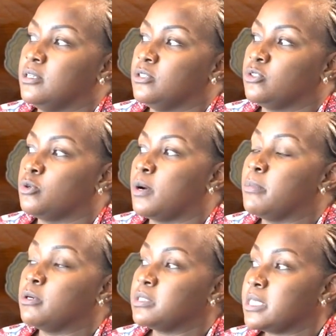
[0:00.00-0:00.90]
So
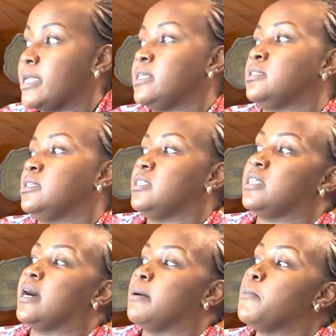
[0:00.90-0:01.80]
about 8 teeth
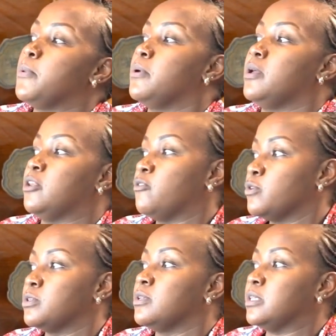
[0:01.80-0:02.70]
up
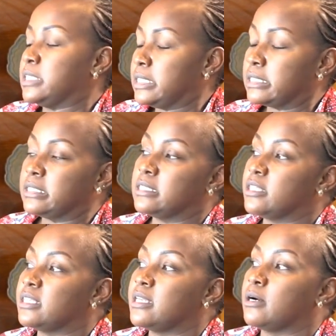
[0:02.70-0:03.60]
and 6
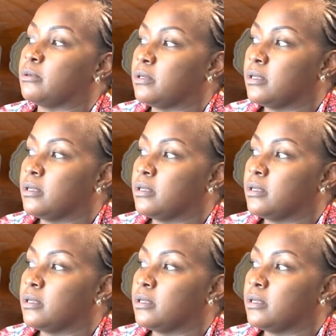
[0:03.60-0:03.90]
teeth down.